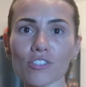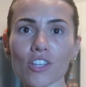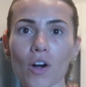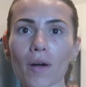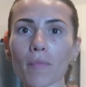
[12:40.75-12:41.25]

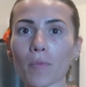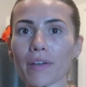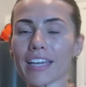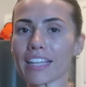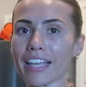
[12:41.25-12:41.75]
So I'm
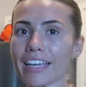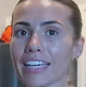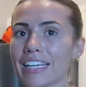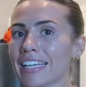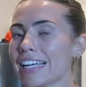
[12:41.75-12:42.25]
hoping it like
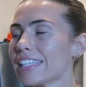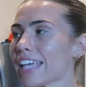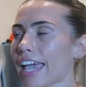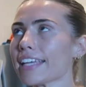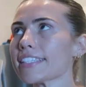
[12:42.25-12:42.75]

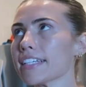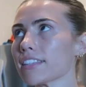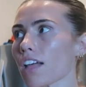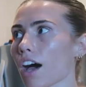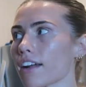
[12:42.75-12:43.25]
takes a
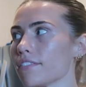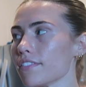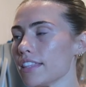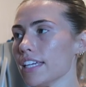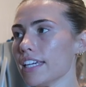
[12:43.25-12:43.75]
lot of
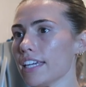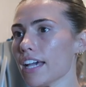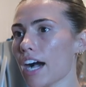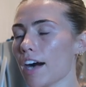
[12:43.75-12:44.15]
the